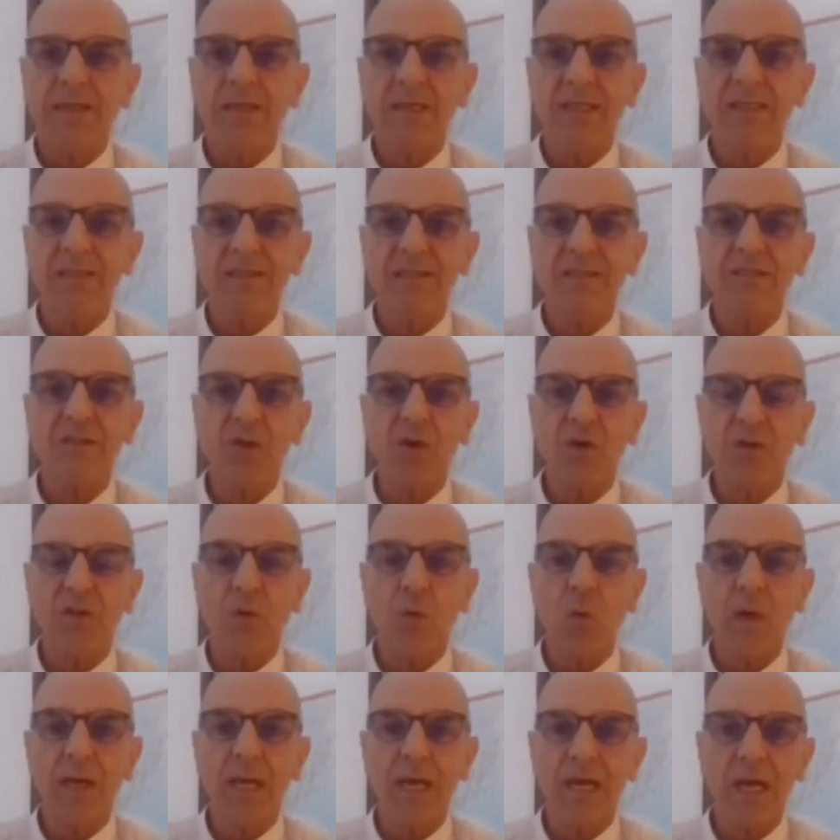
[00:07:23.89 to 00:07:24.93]
This is not the
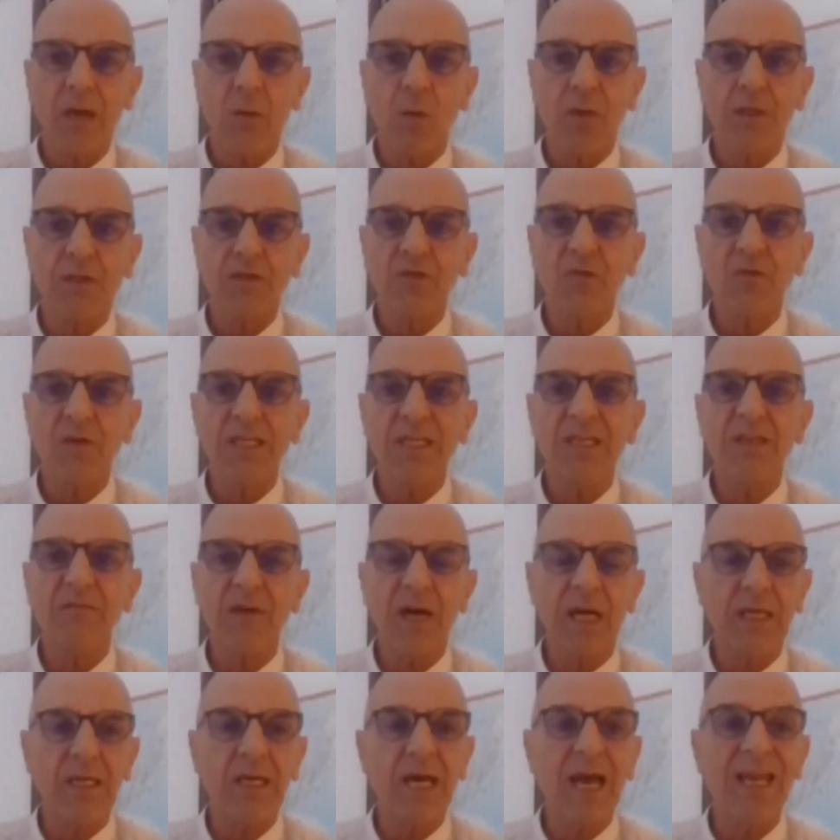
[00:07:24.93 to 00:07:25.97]
way I want to live.
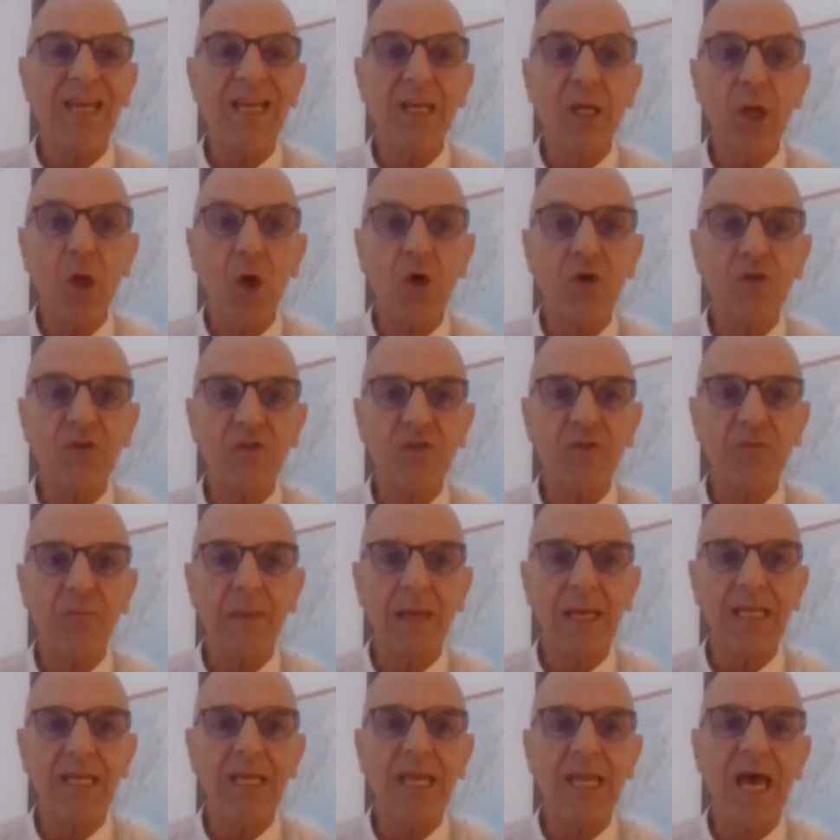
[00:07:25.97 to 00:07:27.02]
I lost
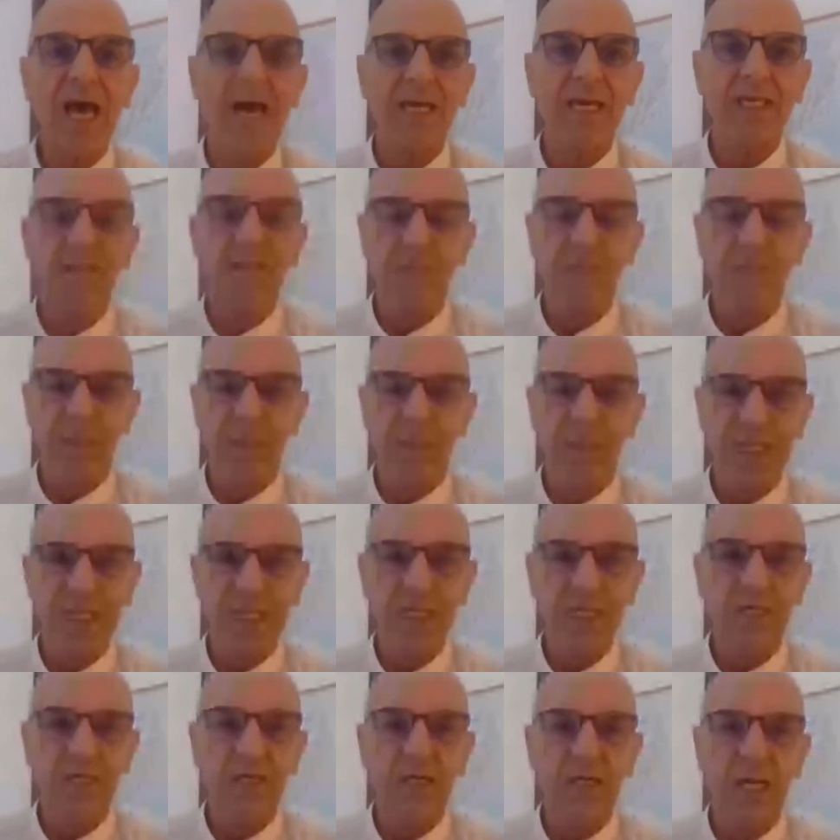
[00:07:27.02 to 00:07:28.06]
my light, my
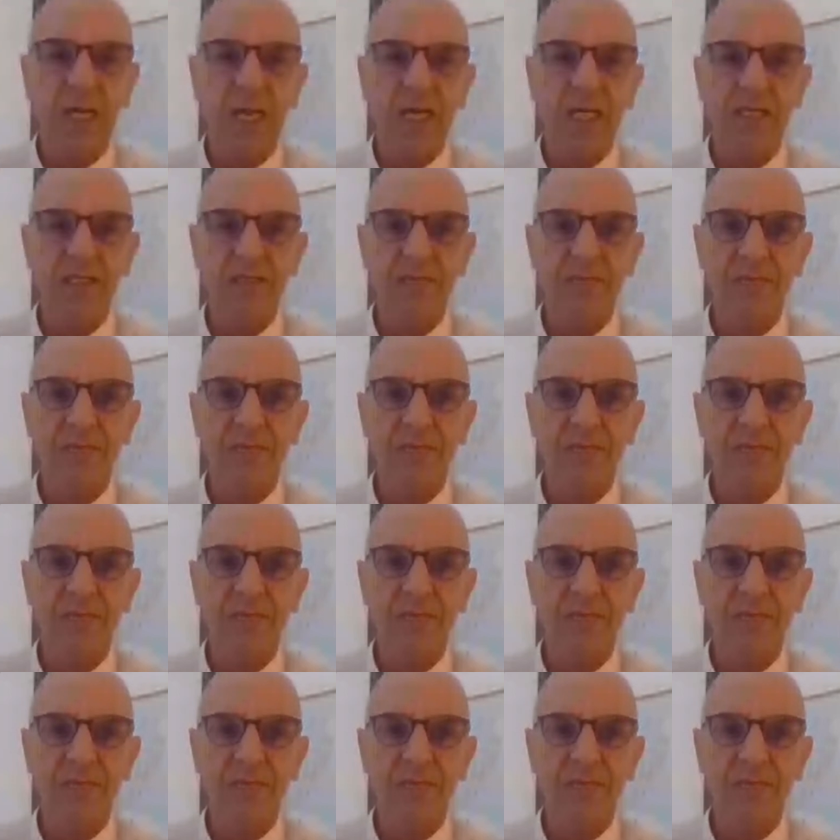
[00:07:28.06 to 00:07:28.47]
inner light,